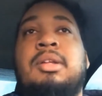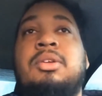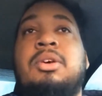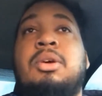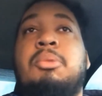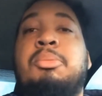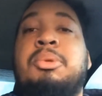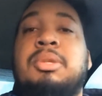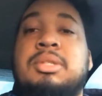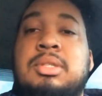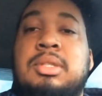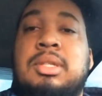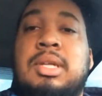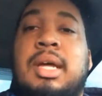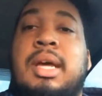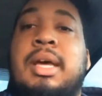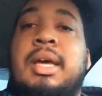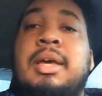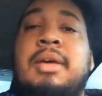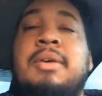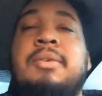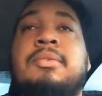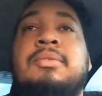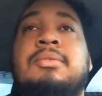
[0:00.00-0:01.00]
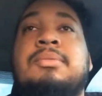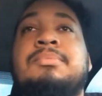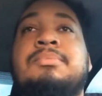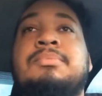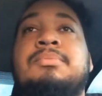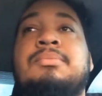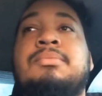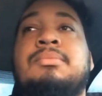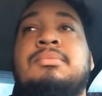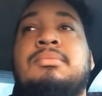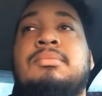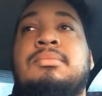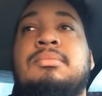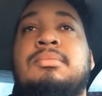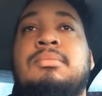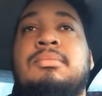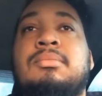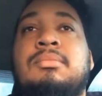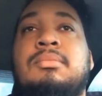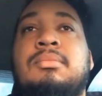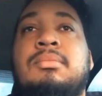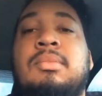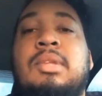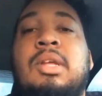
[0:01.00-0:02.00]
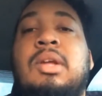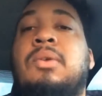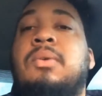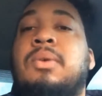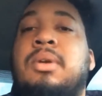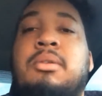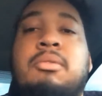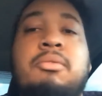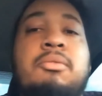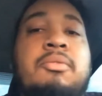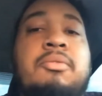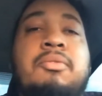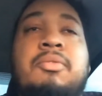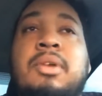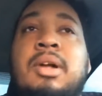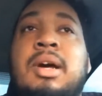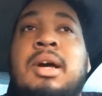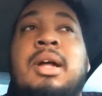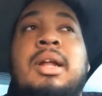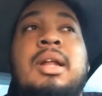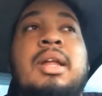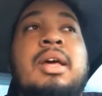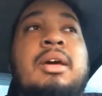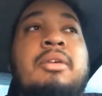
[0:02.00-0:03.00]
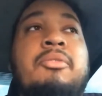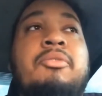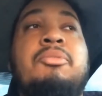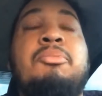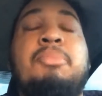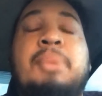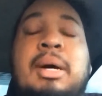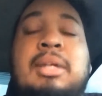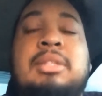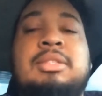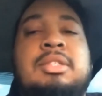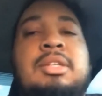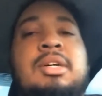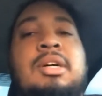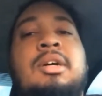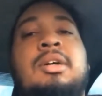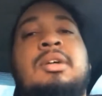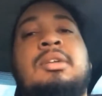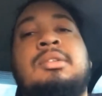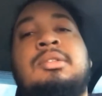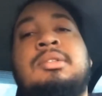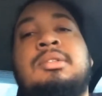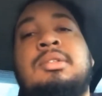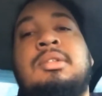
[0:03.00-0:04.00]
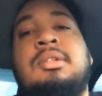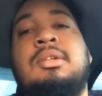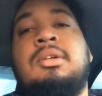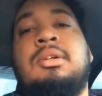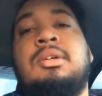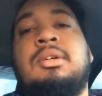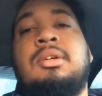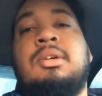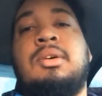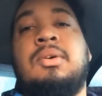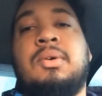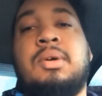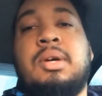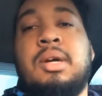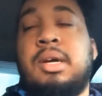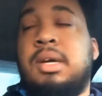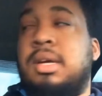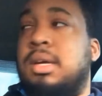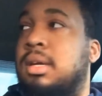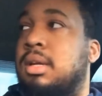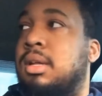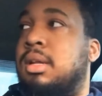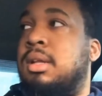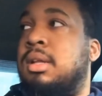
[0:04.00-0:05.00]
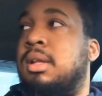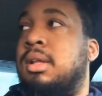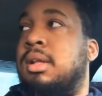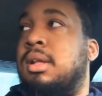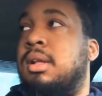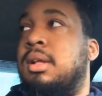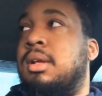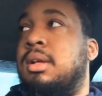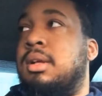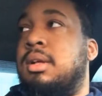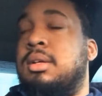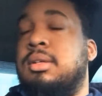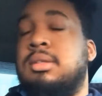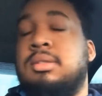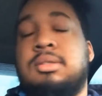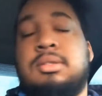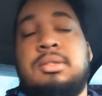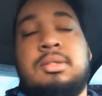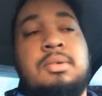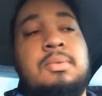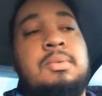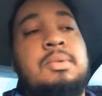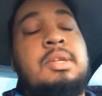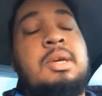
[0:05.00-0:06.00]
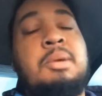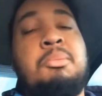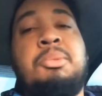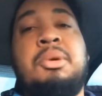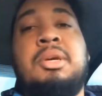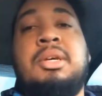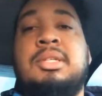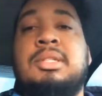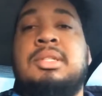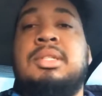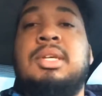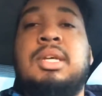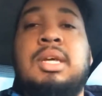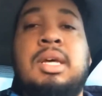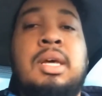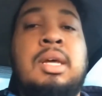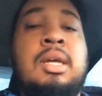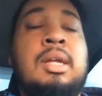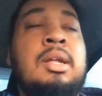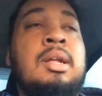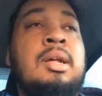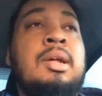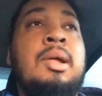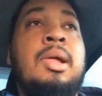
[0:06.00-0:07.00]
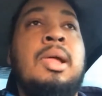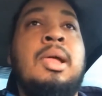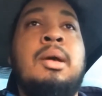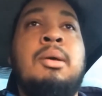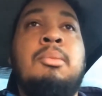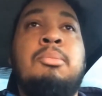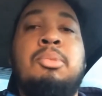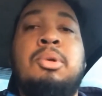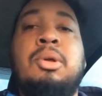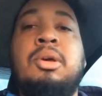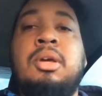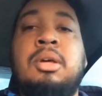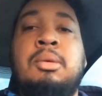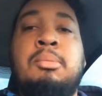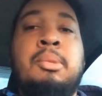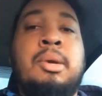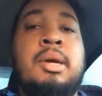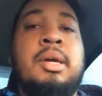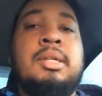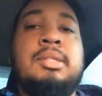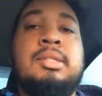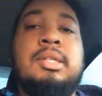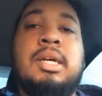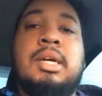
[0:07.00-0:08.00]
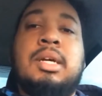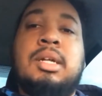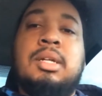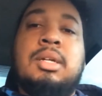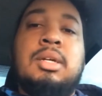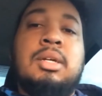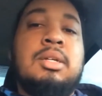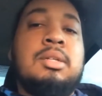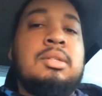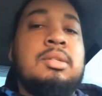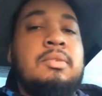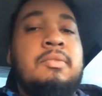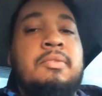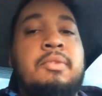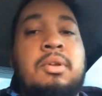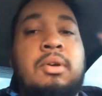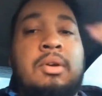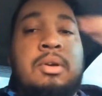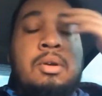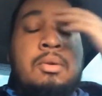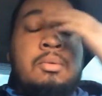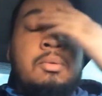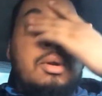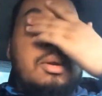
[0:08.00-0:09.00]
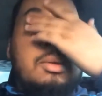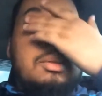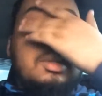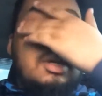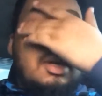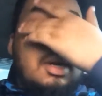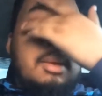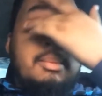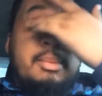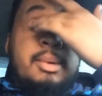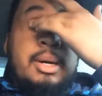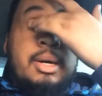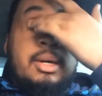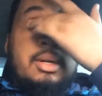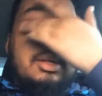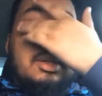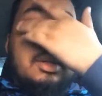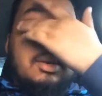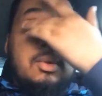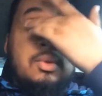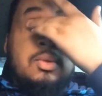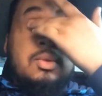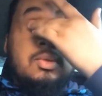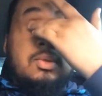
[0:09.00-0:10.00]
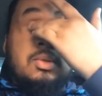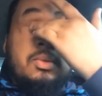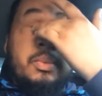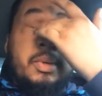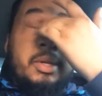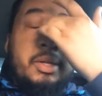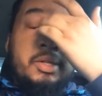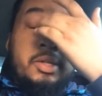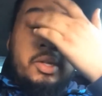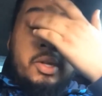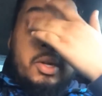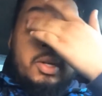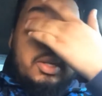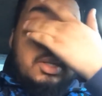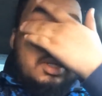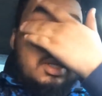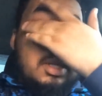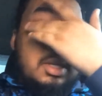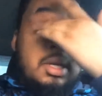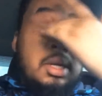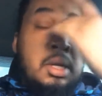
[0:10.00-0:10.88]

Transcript: You're gonna be slaves. They don't give a flying F about y'all, okay? So with that being said, please, man, take a look. If you don't know what I'm talking about, go do some research.